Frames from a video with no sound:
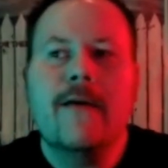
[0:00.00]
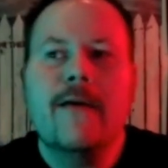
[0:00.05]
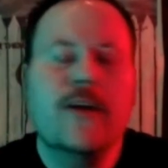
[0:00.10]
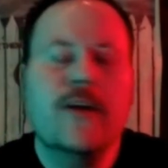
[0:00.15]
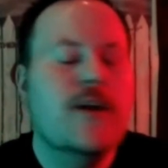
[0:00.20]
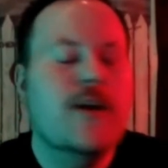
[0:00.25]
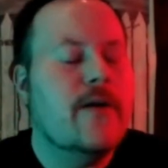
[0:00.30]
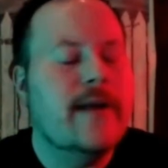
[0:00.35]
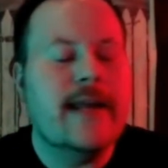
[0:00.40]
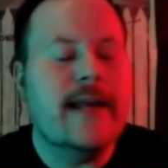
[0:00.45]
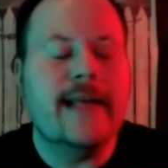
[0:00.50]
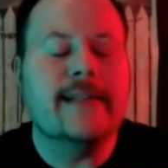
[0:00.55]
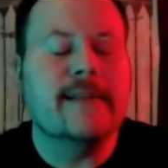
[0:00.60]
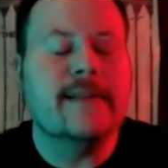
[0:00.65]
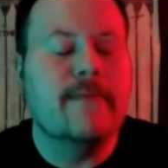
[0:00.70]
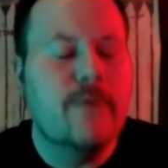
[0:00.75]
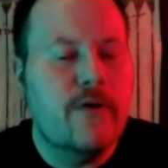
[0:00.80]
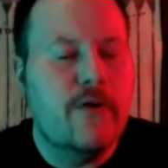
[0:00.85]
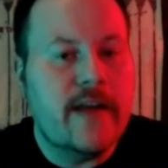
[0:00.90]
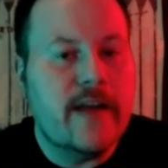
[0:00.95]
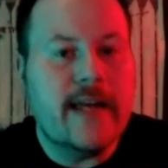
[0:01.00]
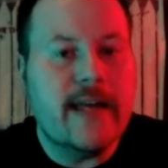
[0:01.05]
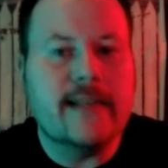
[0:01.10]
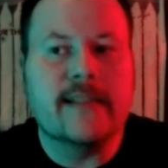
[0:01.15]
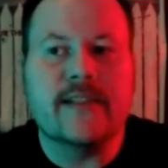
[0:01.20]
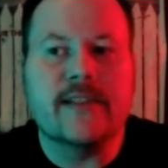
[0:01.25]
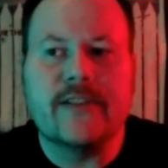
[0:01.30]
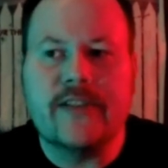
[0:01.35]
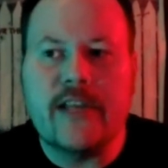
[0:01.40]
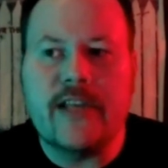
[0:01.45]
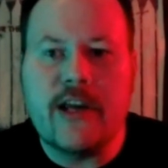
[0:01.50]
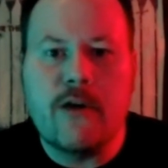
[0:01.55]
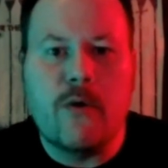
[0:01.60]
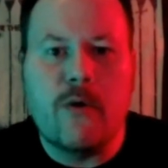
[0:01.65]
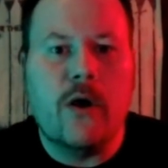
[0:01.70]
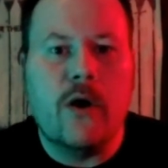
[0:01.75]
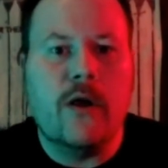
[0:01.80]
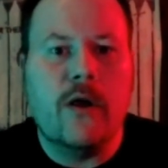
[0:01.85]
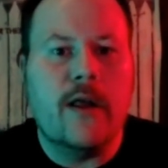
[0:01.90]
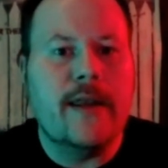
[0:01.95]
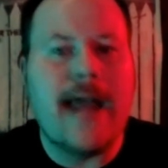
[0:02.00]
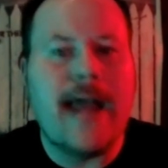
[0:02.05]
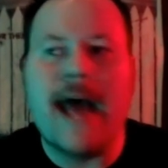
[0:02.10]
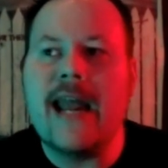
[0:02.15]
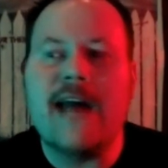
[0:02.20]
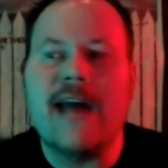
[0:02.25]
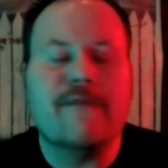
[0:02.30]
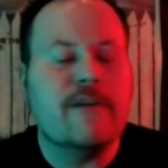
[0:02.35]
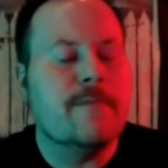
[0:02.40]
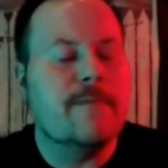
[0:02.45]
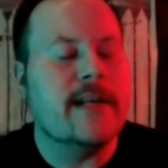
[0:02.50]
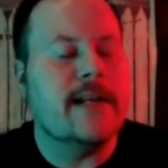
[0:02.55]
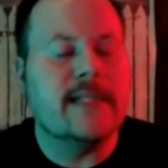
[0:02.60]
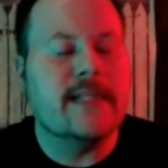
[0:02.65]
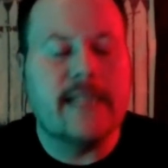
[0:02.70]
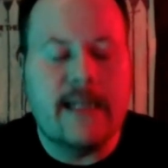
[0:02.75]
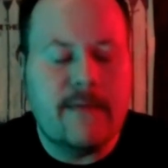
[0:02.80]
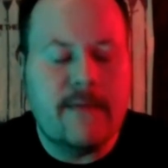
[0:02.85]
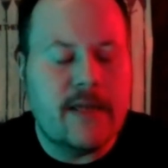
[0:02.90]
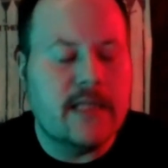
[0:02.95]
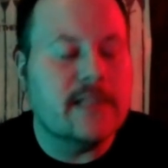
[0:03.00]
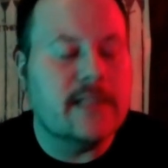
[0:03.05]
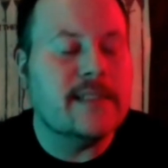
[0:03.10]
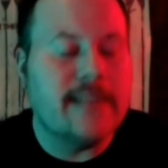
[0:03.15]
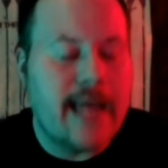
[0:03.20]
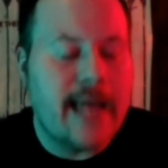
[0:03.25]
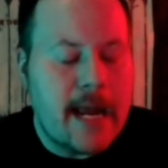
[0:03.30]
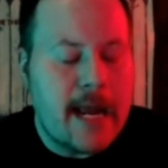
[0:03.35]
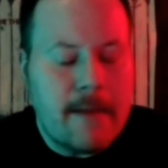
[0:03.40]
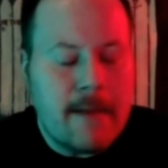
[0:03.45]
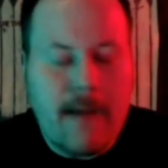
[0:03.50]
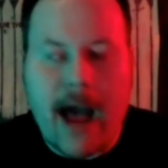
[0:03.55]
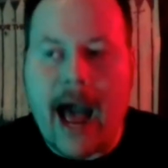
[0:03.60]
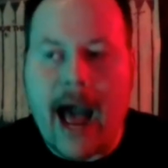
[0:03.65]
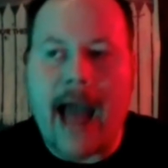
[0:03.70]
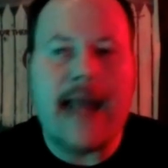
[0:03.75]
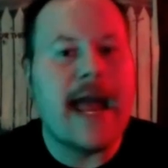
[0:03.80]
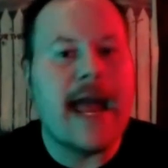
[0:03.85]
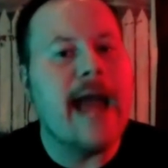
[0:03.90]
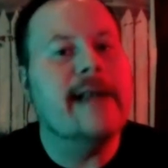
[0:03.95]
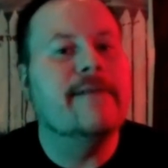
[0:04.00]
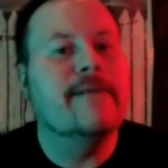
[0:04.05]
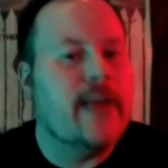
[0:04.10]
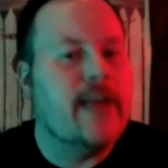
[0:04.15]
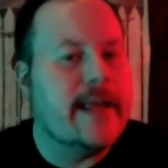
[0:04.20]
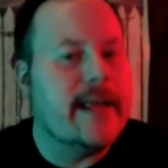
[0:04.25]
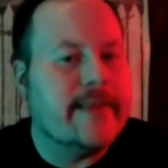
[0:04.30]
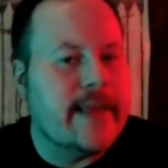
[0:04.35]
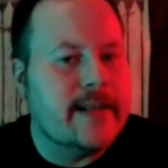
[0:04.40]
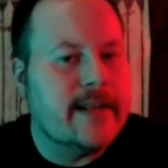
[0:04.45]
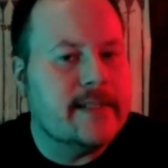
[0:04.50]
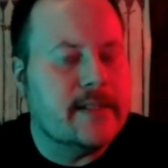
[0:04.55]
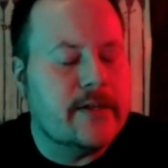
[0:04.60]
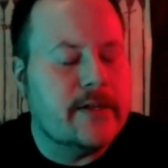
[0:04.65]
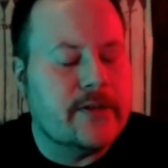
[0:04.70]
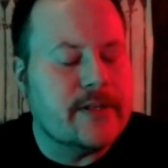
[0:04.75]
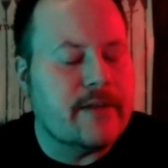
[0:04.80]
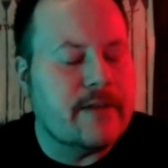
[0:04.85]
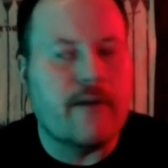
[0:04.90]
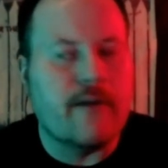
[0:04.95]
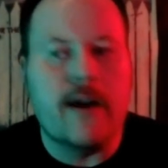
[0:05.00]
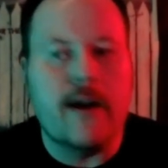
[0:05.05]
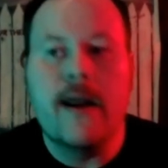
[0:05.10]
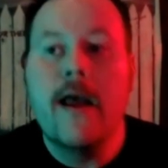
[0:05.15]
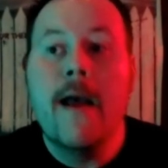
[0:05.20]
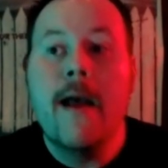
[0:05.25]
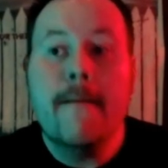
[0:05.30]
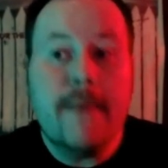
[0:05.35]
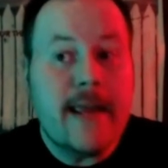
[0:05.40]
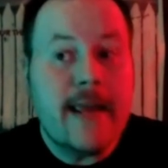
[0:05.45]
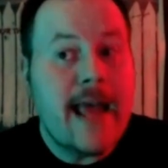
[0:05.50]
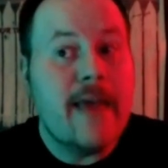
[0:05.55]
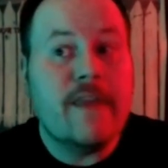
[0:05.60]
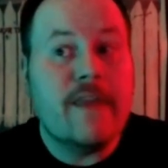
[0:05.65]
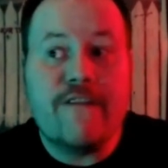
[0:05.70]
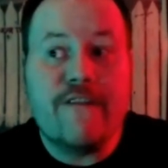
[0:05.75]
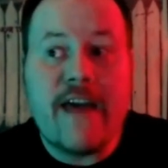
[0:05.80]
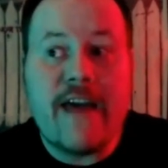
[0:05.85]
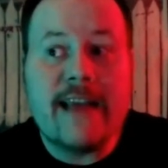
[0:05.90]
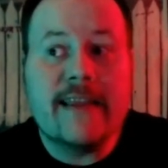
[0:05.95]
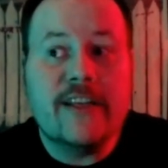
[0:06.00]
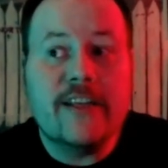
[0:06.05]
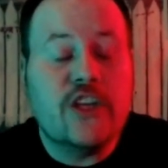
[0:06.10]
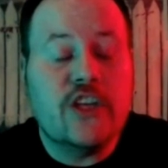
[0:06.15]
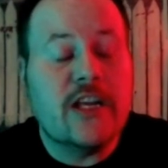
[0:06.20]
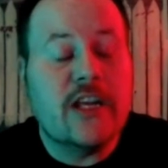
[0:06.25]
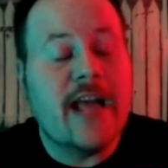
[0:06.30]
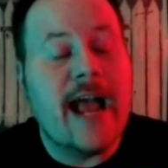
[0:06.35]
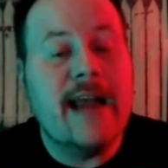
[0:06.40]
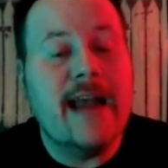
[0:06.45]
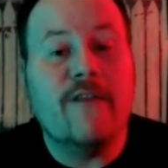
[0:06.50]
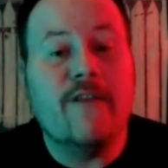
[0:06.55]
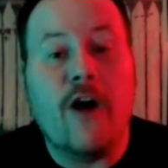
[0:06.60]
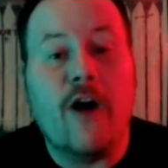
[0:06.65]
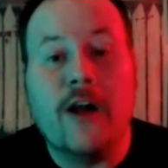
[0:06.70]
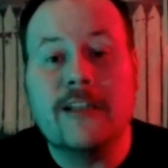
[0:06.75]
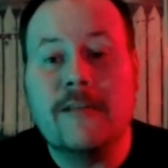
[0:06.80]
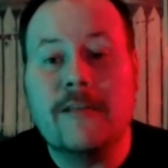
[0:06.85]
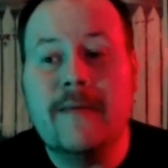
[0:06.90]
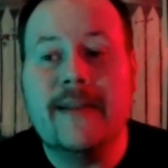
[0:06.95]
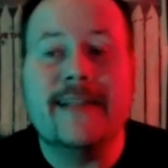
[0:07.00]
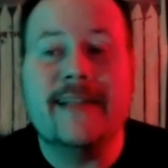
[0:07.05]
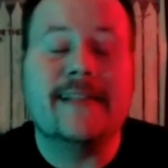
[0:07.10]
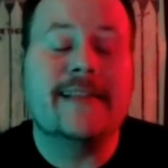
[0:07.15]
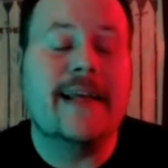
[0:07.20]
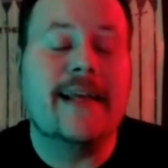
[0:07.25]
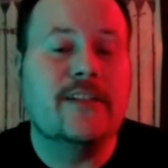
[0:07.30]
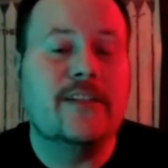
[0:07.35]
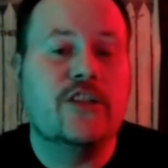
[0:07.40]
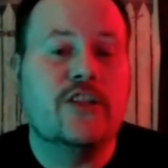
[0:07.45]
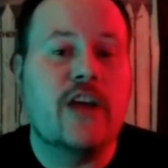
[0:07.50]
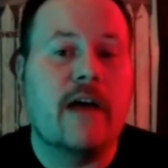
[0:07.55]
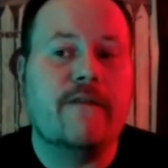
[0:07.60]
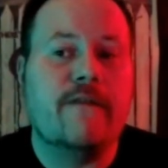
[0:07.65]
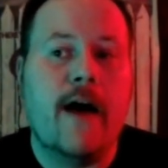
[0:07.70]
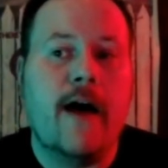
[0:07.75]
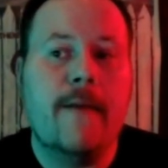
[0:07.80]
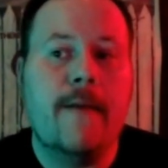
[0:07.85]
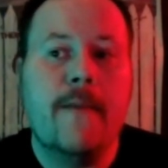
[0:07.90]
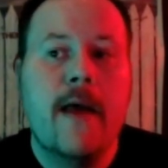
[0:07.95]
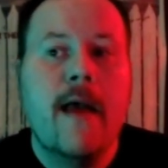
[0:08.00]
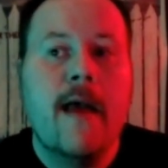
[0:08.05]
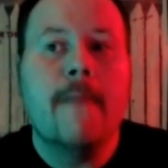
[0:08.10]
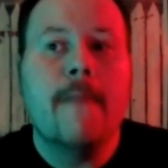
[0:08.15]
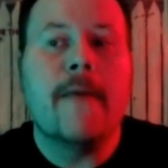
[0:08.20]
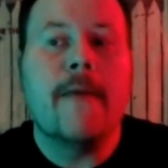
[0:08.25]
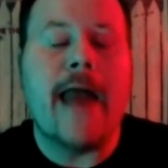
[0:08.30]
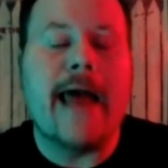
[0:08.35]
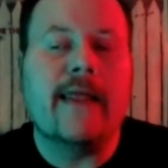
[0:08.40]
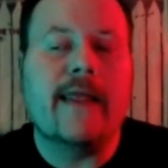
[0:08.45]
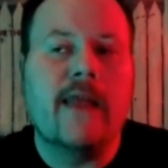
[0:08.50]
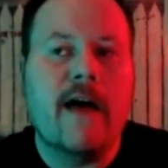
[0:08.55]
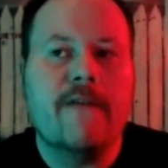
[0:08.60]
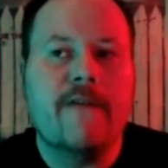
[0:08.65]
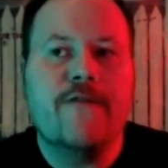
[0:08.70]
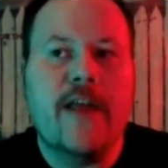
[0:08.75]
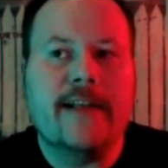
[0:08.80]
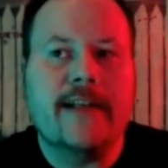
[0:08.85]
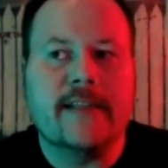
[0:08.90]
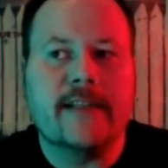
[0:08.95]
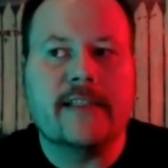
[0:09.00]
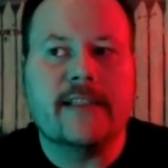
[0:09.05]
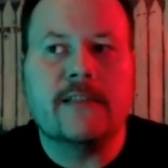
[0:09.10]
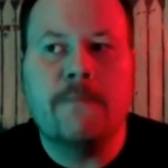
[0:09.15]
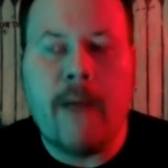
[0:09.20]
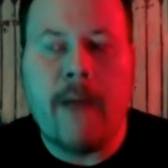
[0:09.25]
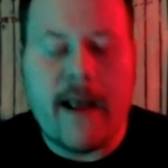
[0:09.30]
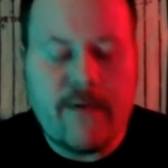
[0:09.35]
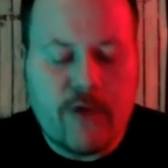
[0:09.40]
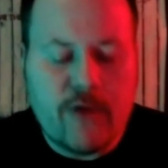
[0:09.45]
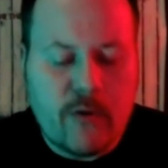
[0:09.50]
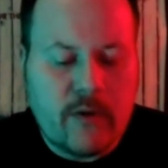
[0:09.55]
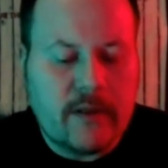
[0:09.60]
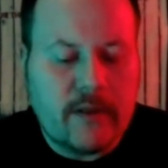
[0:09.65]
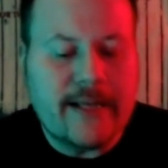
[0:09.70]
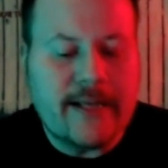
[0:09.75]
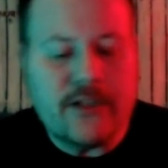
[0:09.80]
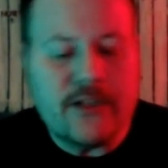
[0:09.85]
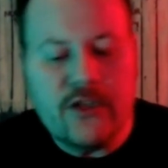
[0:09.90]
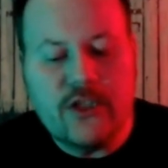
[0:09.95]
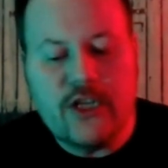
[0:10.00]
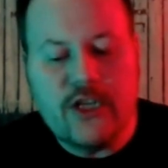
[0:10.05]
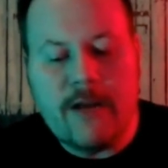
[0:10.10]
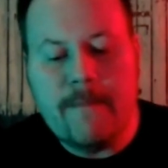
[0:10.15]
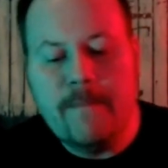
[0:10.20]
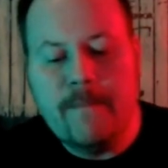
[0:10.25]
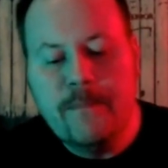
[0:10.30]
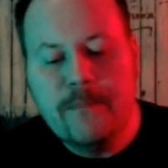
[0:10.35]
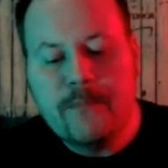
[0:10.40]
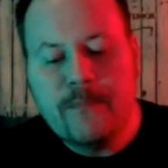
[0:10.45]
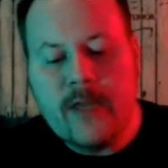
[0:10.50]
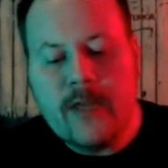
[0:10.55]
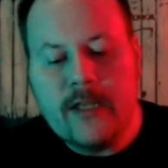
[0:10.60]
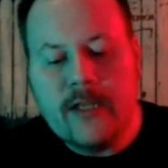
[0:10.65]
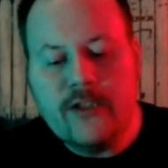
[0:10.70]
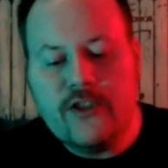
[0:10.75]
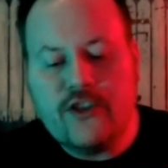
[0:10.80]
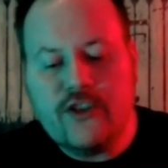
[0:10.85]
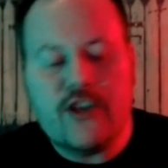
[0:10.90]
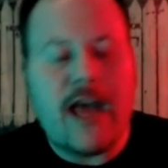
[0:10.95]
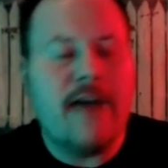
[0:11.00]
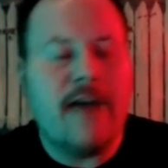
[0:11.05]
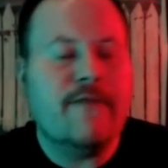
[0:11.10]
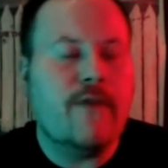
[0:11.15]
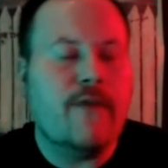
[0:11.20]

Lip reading: You know what? It's a movie, it's a sequel. Not everybody's going to be the same. I kind of like that it's a little different. But yeah, the fact that she kind of ultimately sets Jeff up. But I love that despite the relationship, Jeff